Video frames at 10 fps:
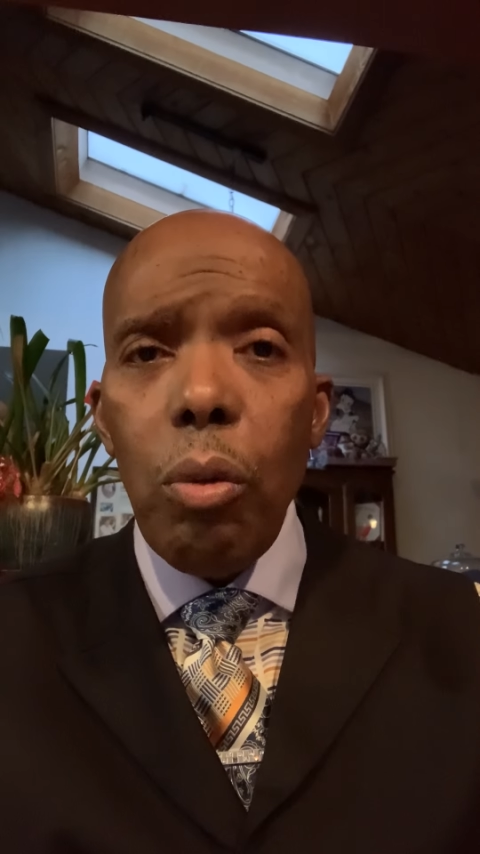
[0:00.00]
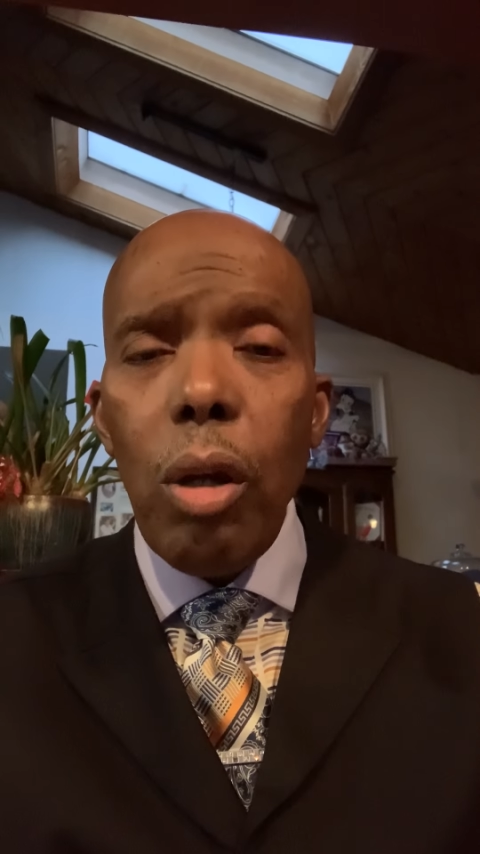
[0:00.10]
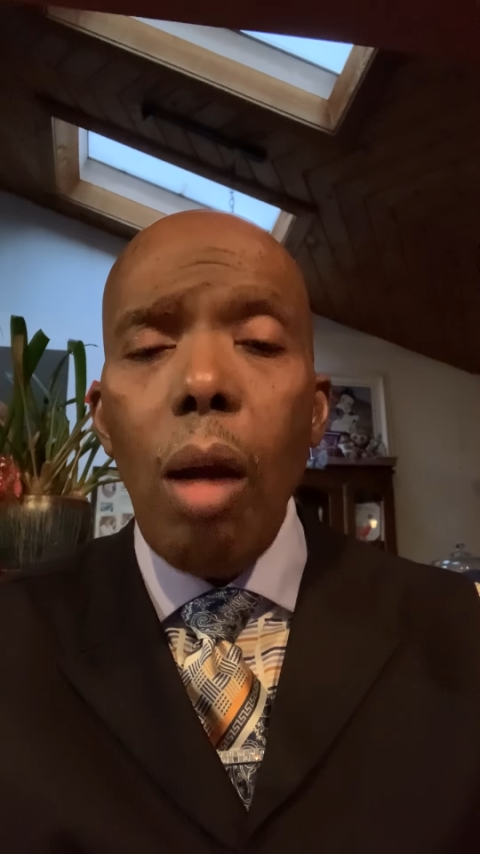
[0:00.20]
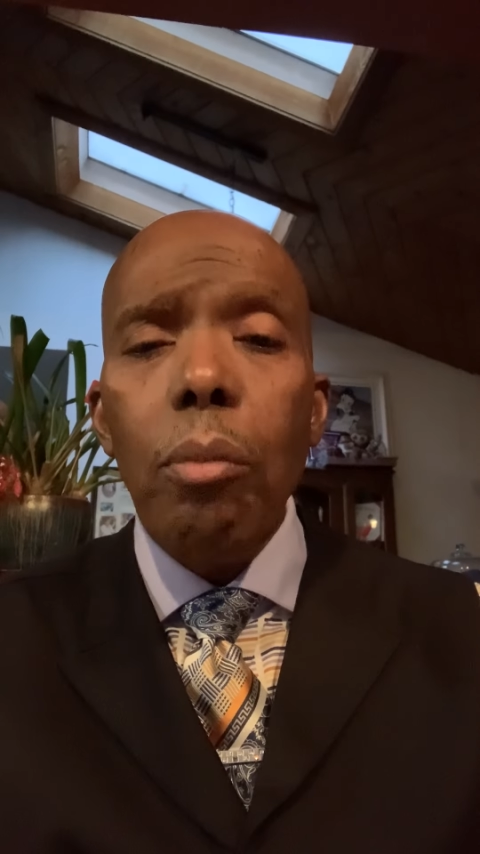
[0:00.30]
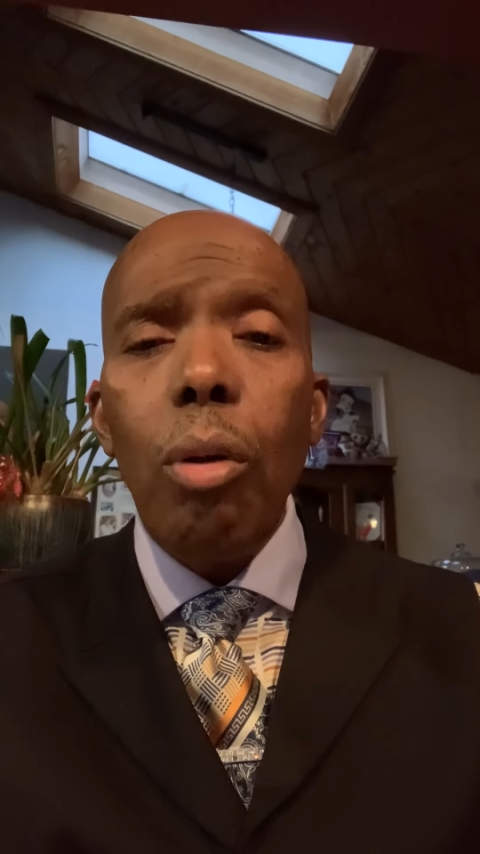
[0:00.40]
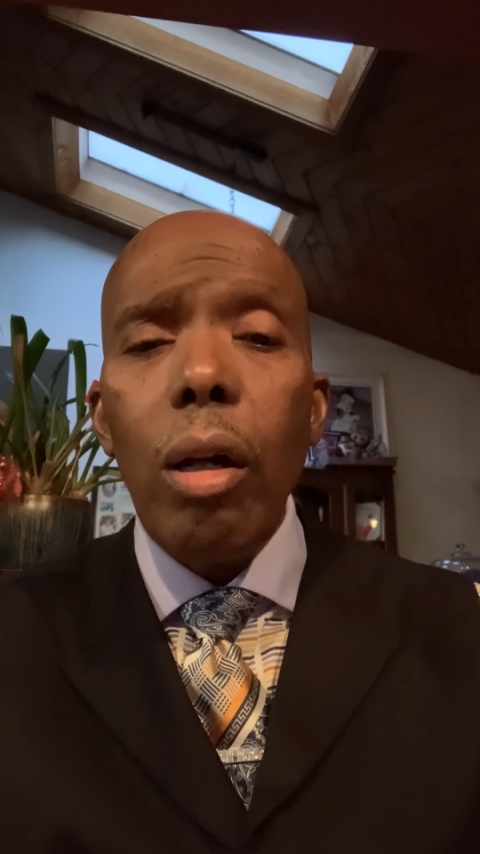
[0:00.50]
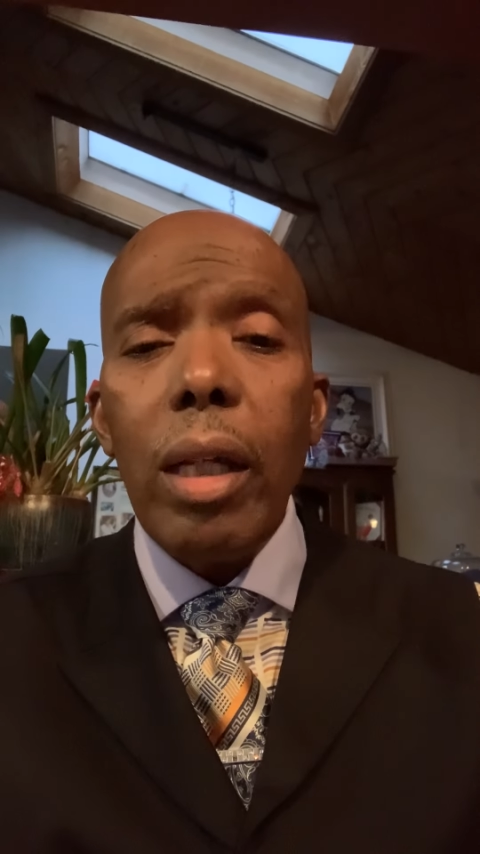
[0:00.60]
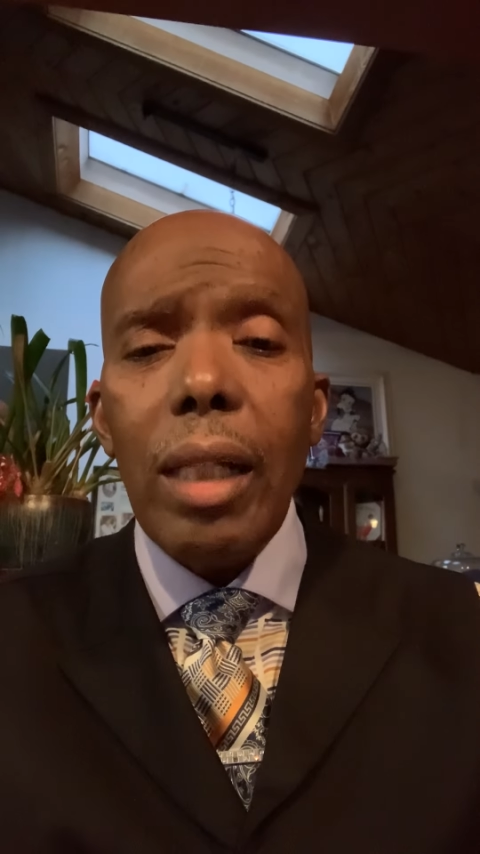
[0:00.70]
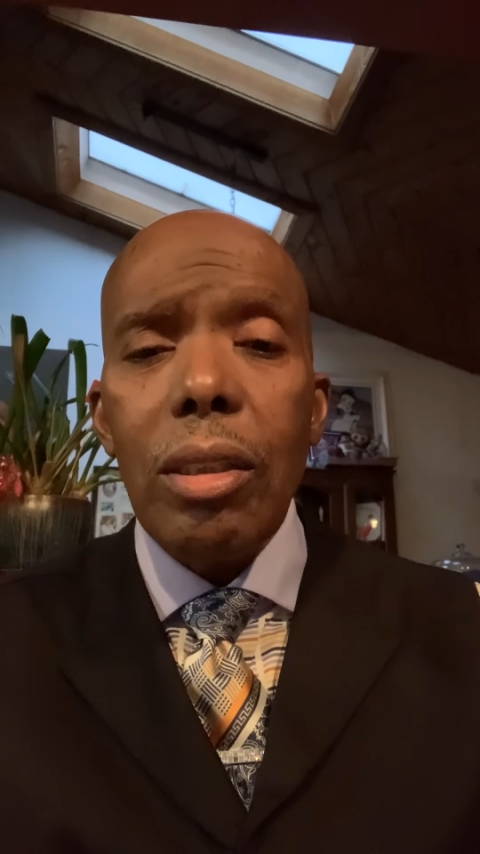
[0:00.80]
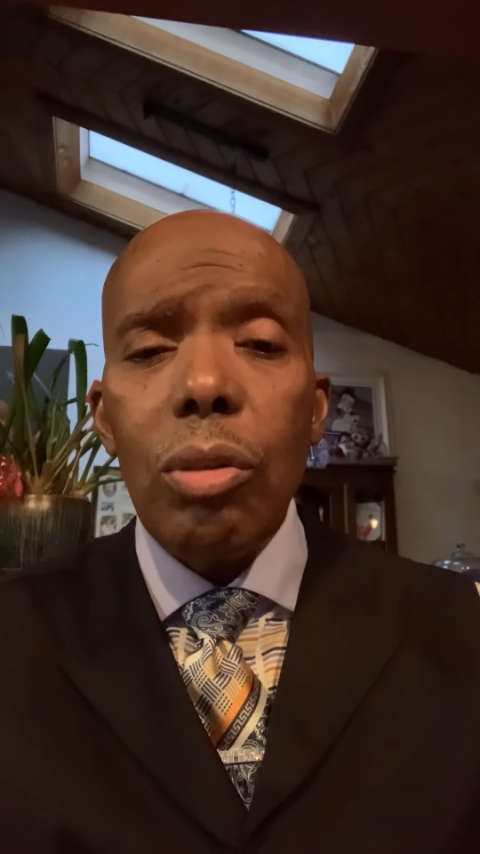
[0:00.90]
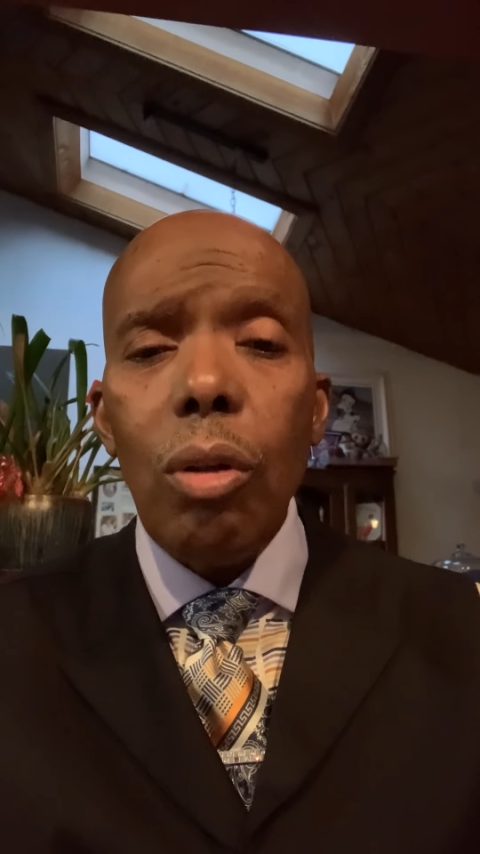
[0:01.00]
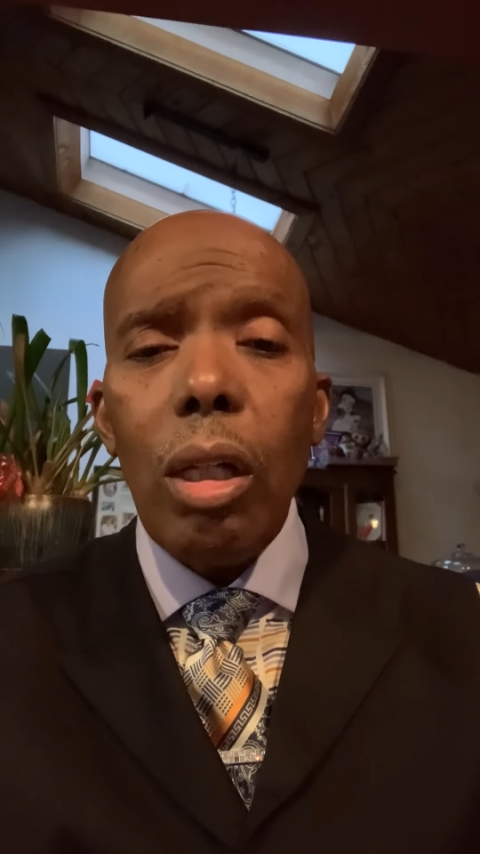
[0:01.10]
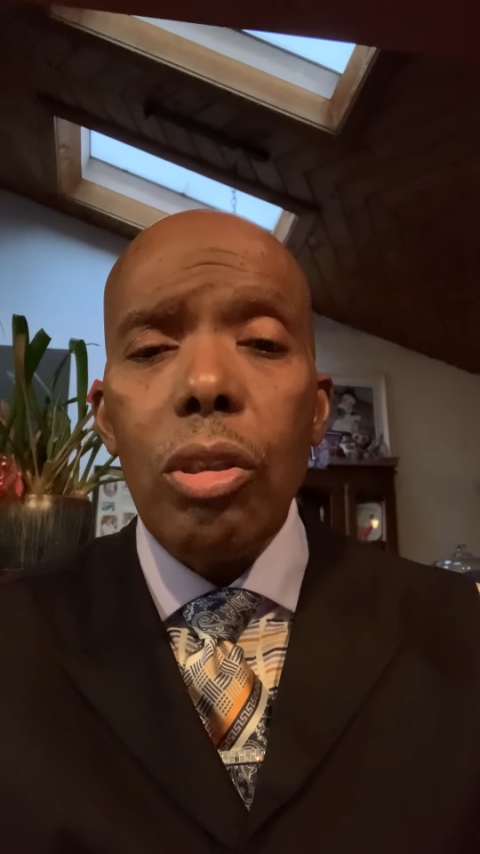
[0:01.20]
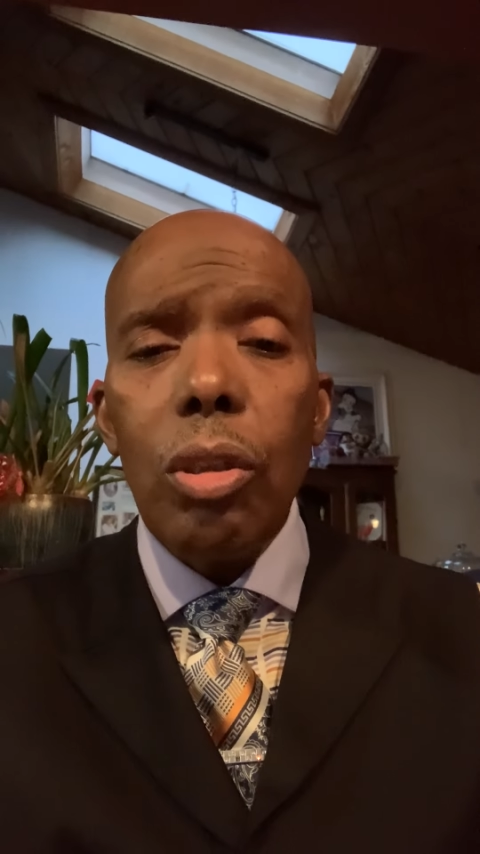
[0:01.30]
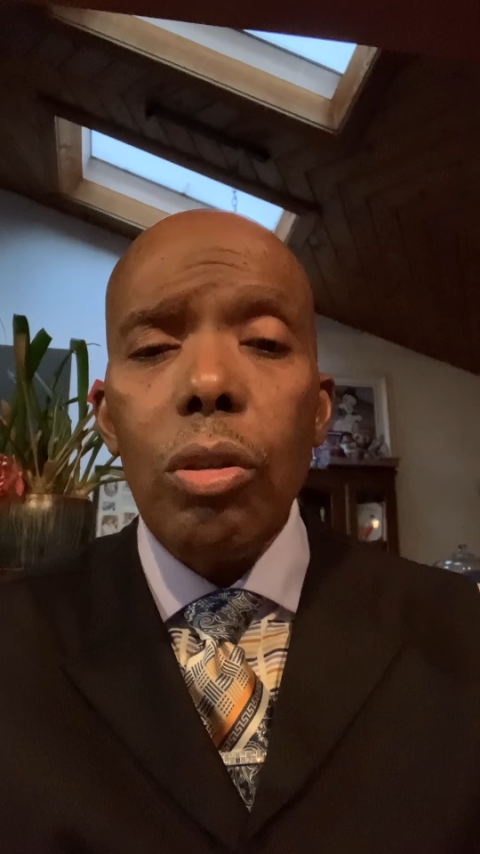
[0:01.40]
We are broadcasting to
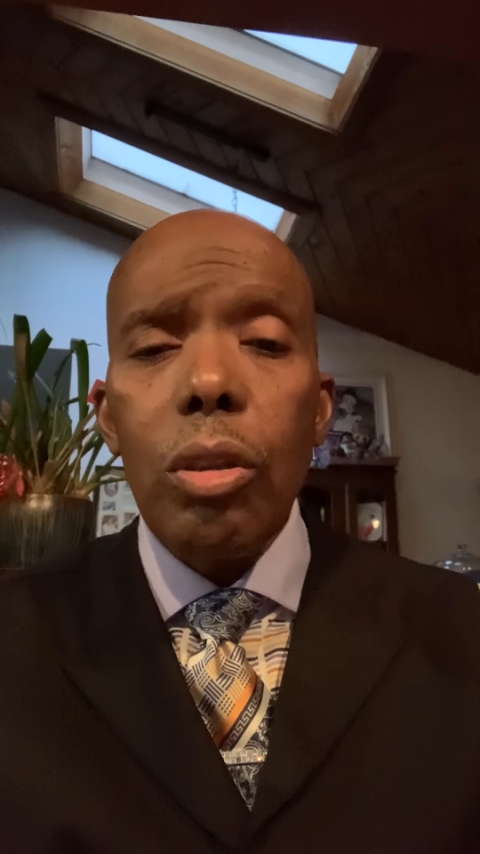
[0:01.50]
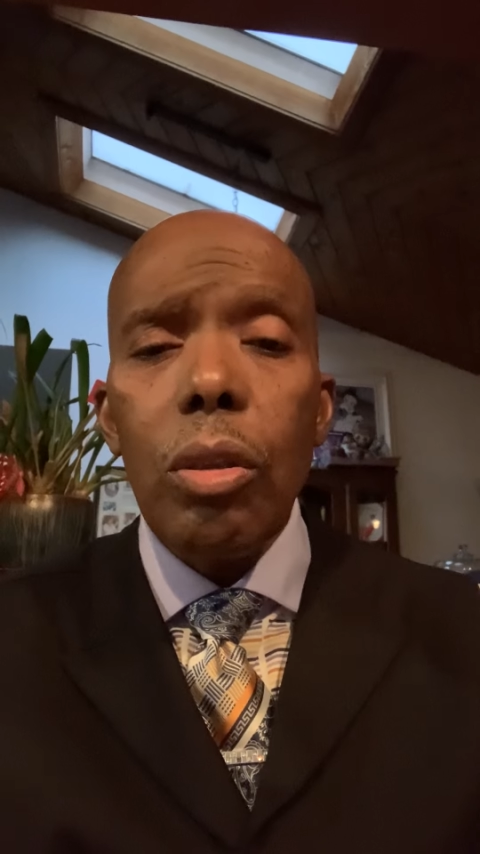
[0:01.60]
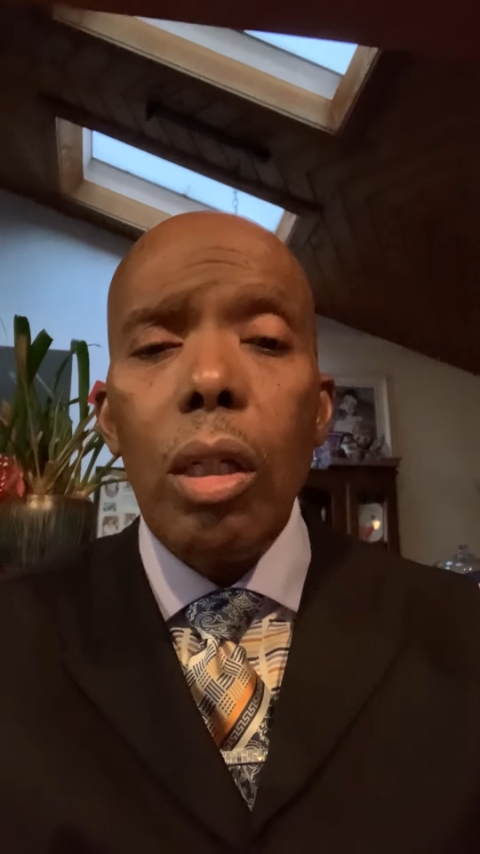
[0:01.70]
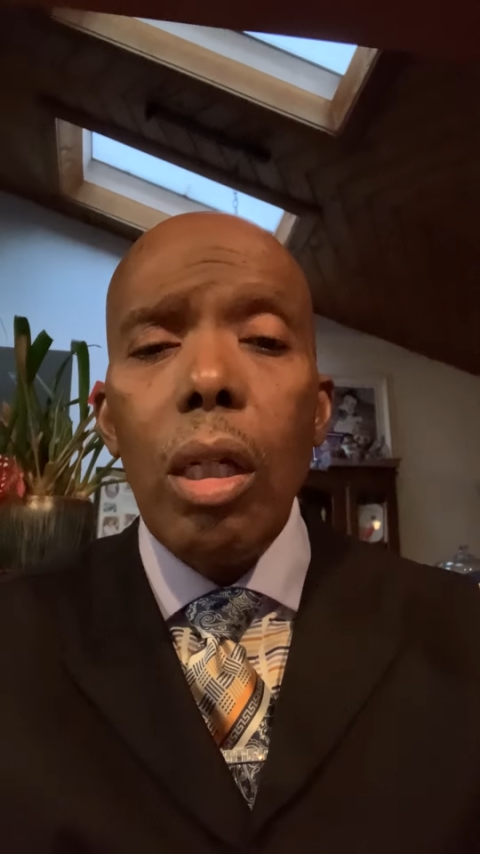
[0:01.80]
our church